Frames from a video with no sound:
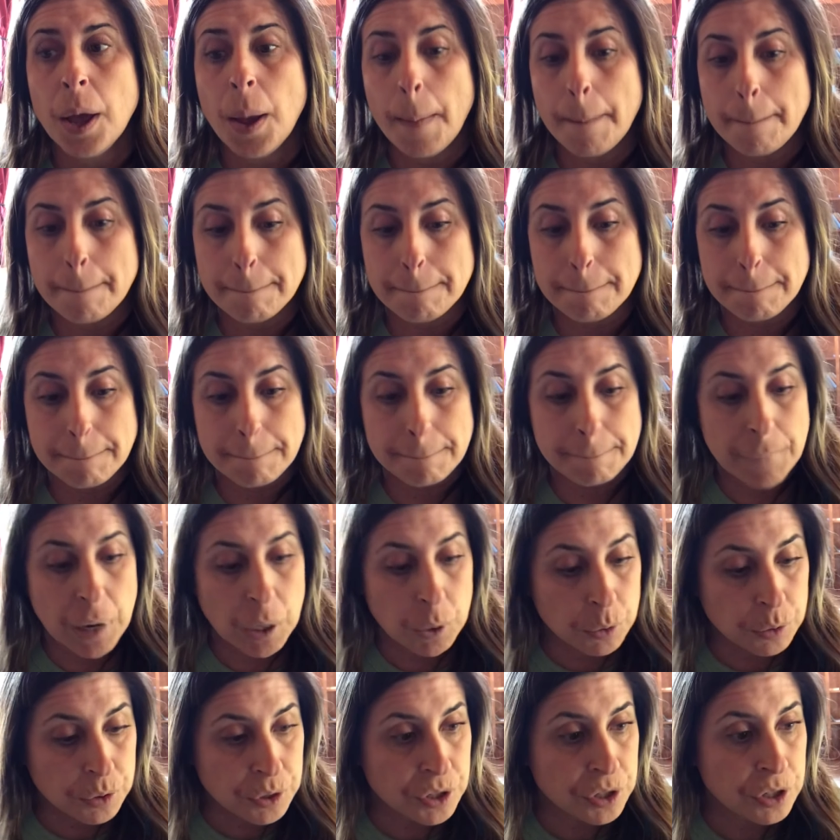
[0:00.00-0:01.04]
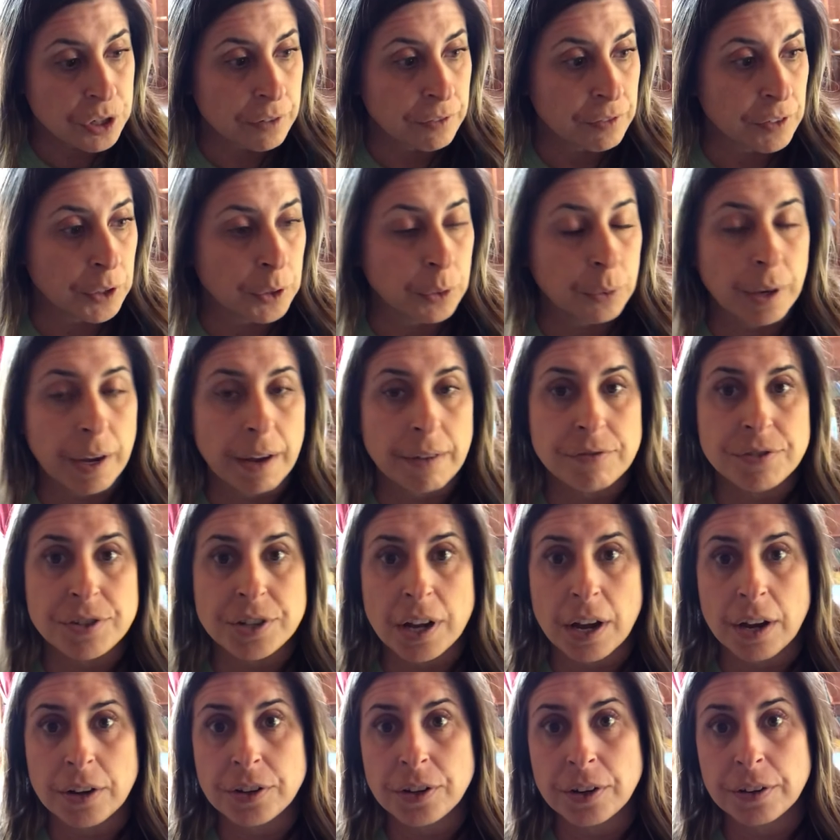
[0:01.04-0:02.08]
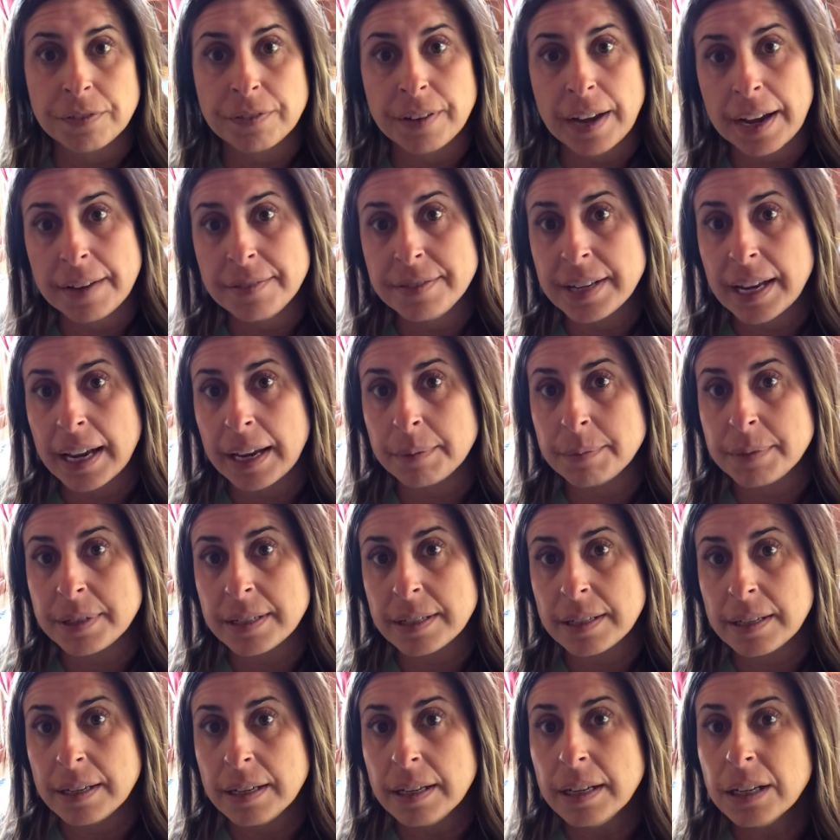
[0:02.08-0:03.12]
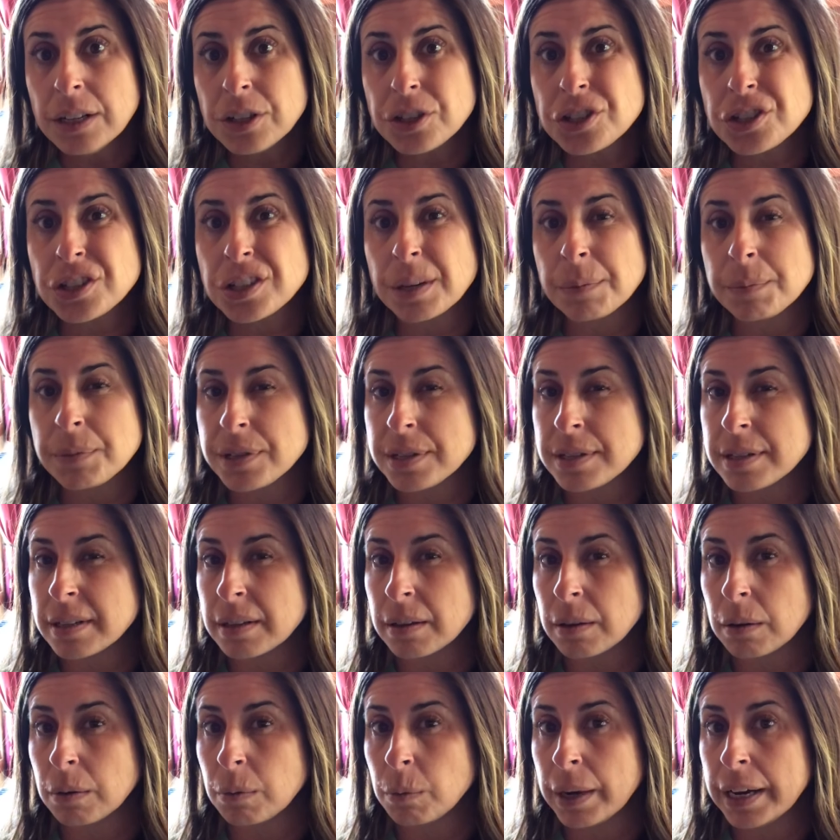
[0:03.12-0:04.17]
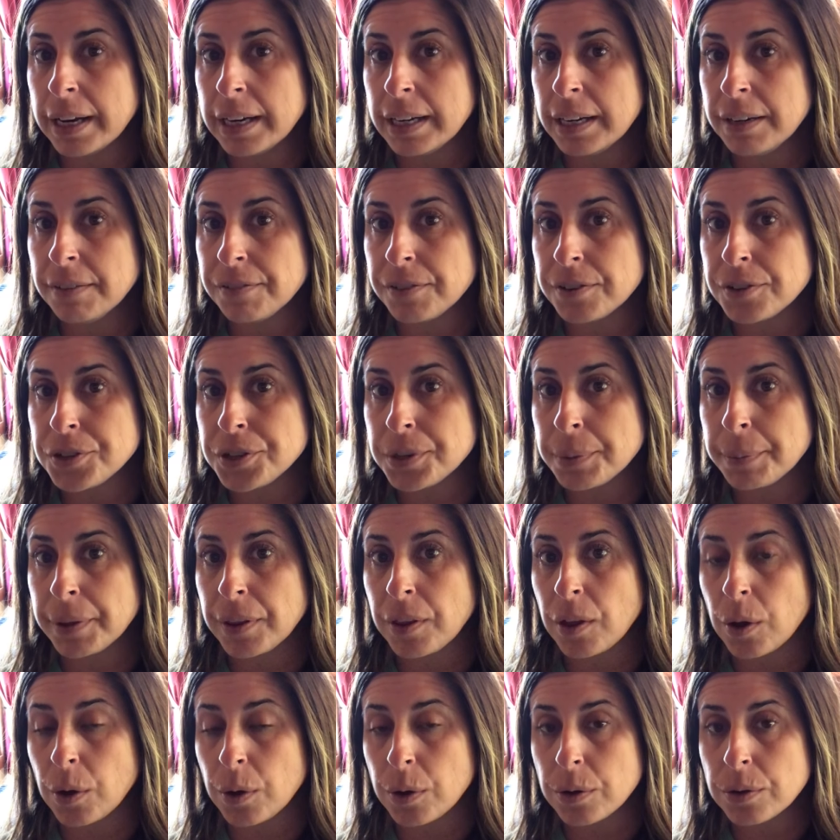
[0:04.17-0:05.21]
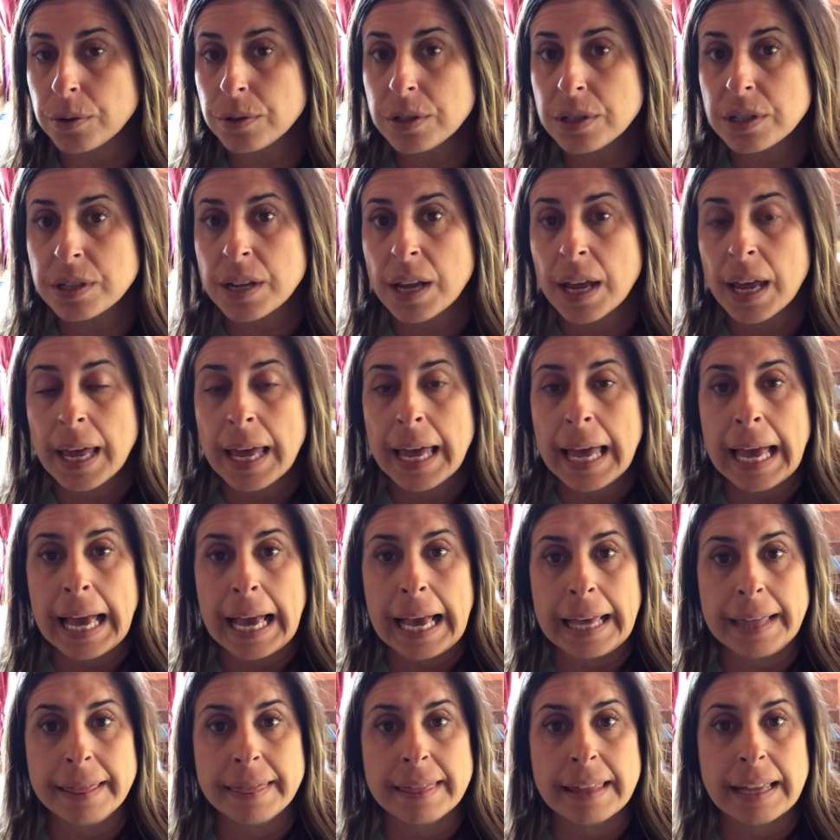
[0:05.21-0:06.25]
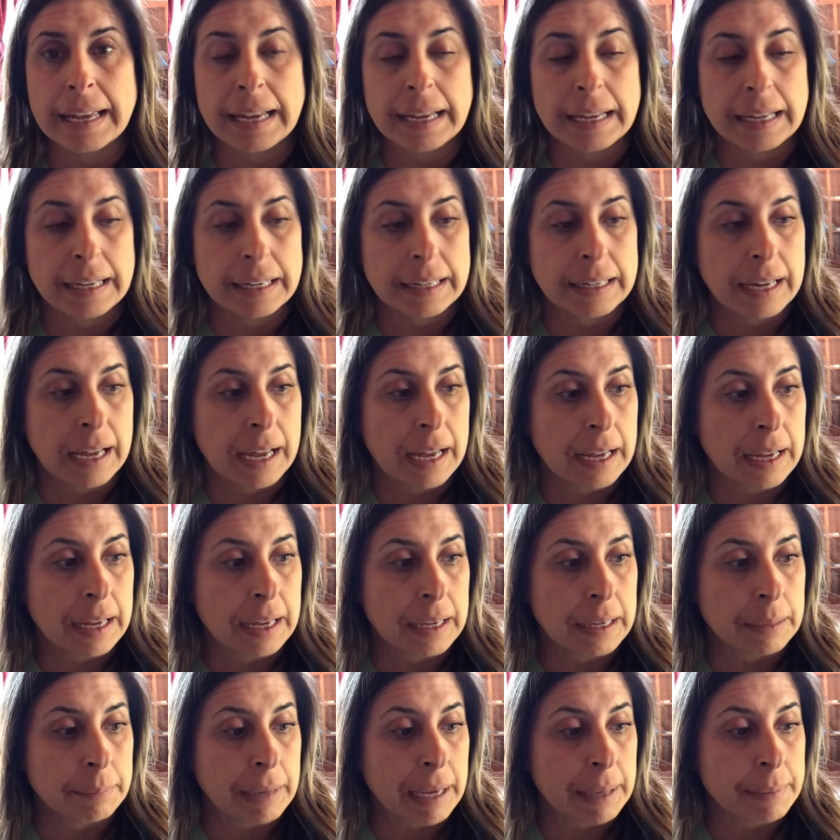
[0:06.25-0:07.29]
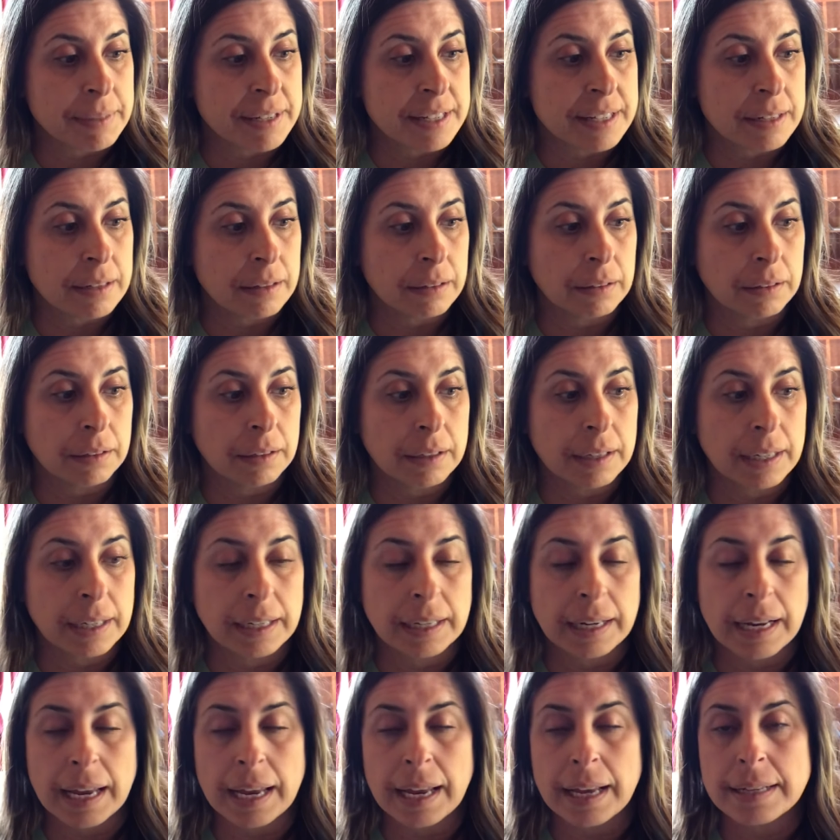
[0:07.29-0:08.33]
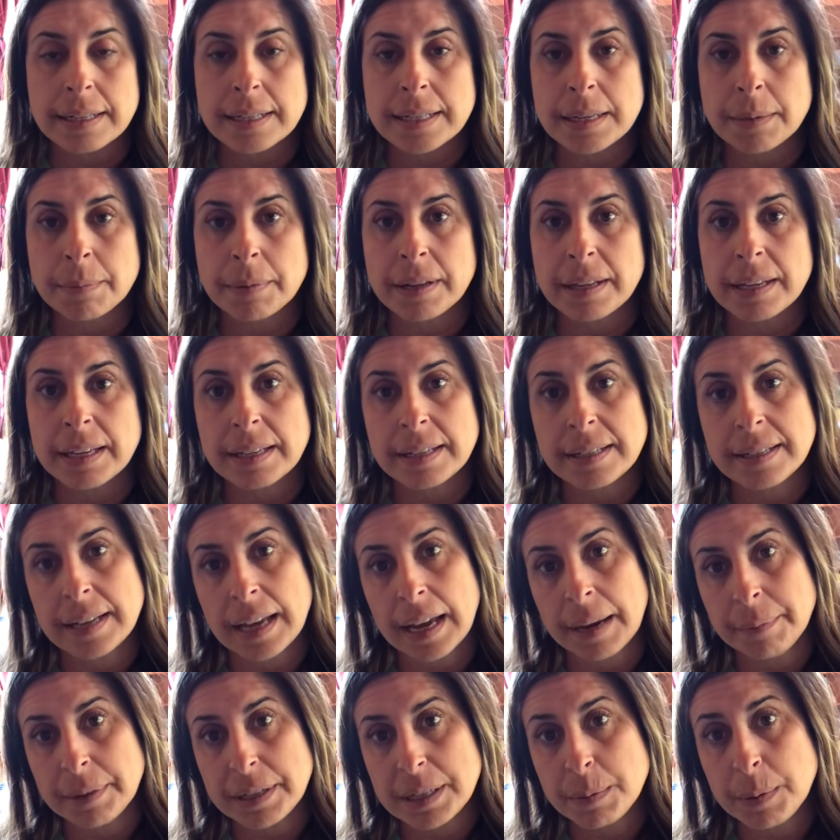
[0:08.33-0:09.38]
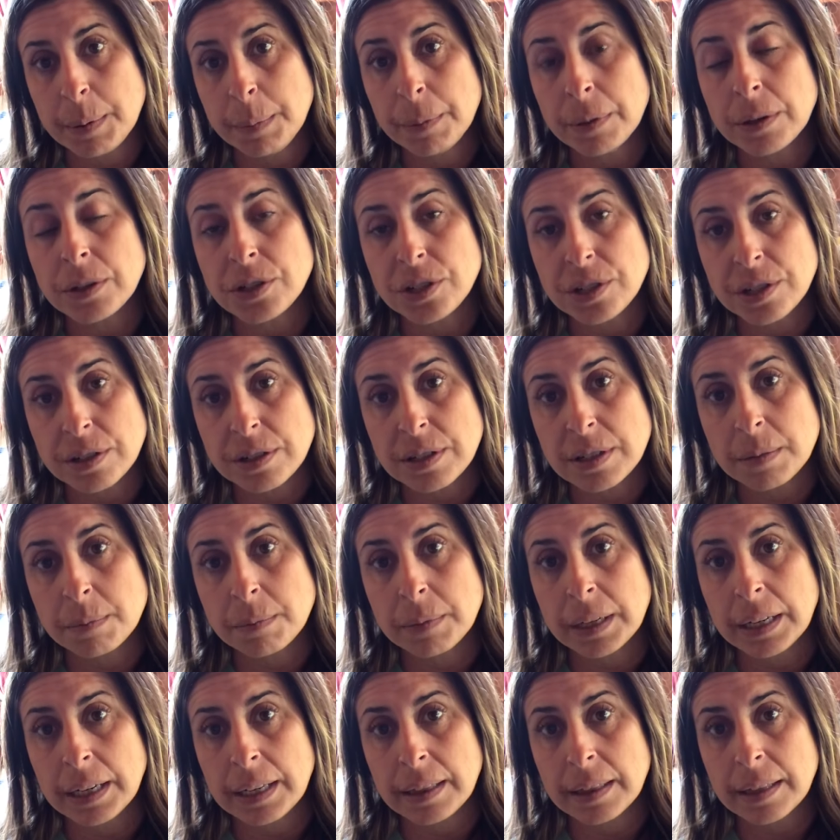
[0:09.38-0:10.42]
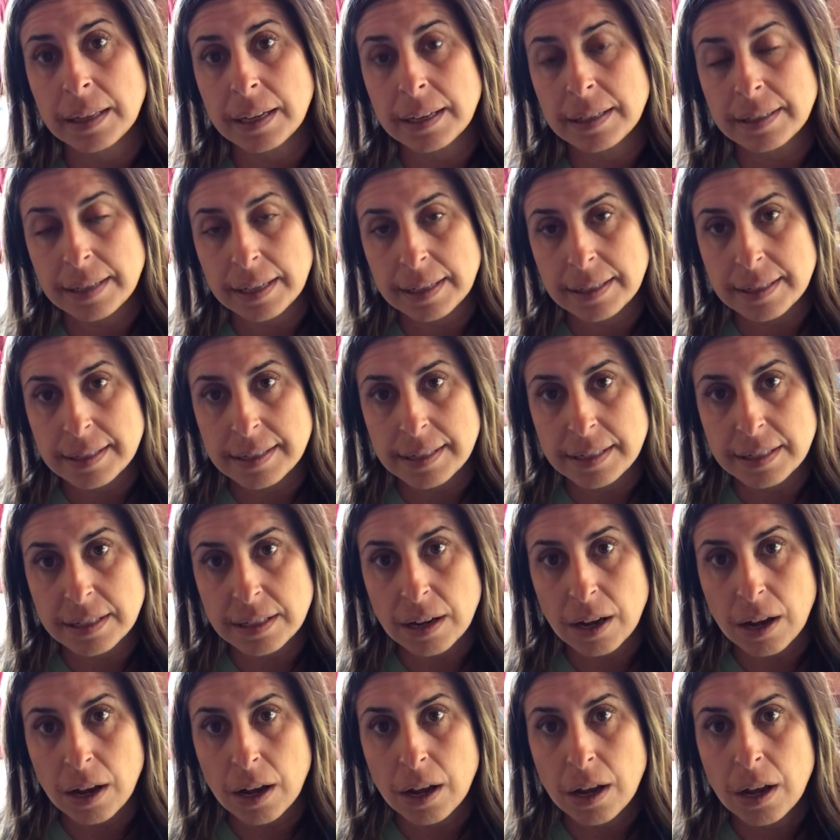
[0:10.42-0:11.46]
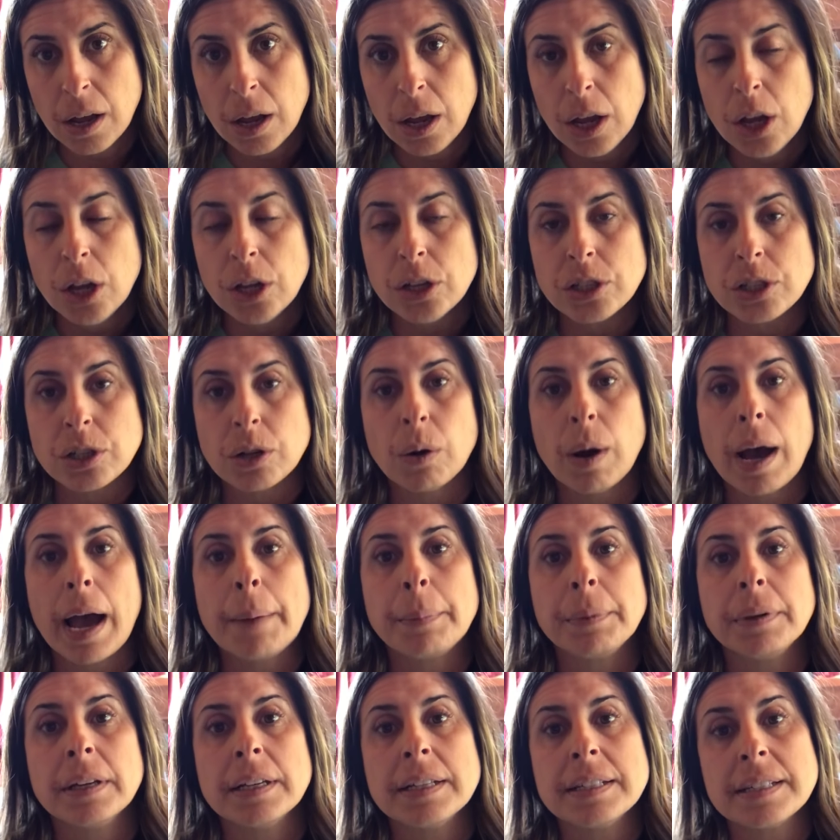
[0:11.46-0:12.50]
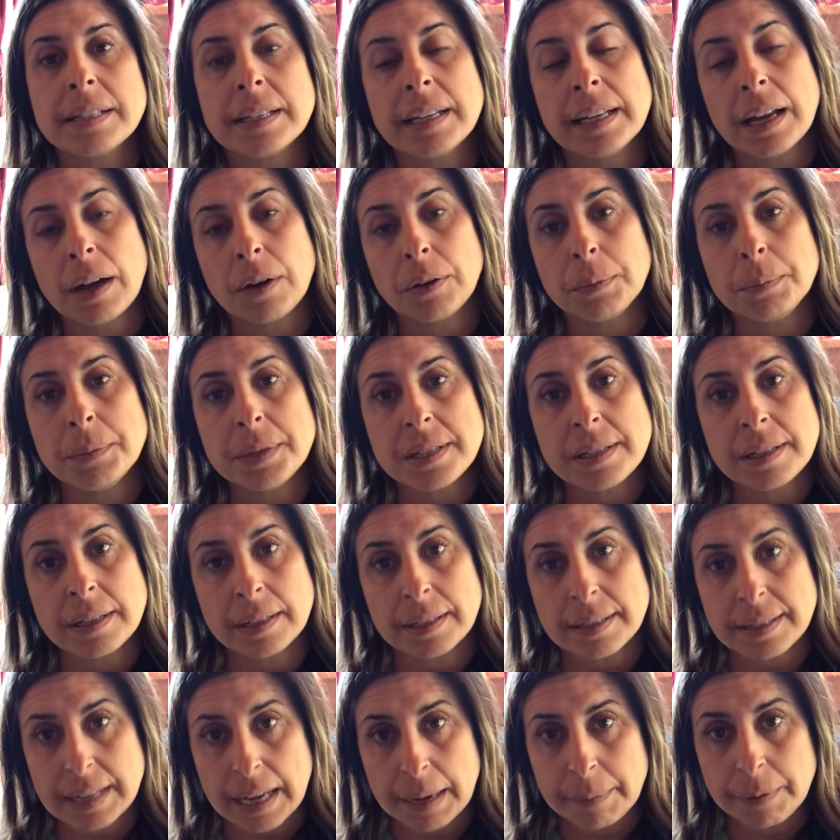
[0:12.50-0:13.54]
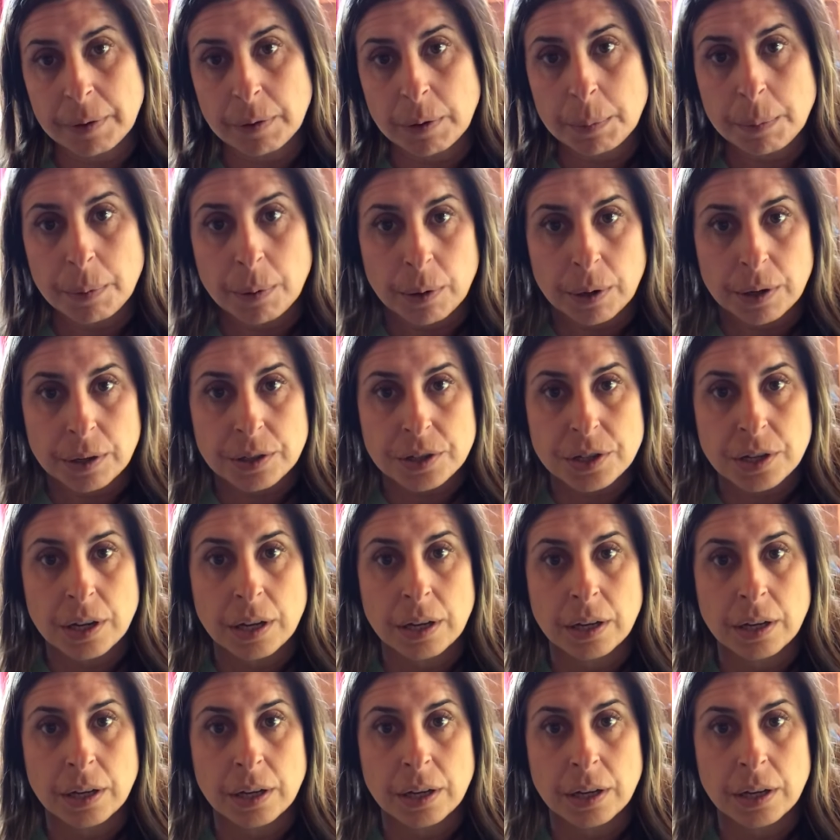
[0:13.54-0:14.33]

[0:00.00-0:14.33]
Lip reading: Most of you have done your 5 times each. I'm still waiting for some of those. And then I'm still looking at some of the assignments. People are still submitting things on Seesaw. So I would like to get out a missing assignment report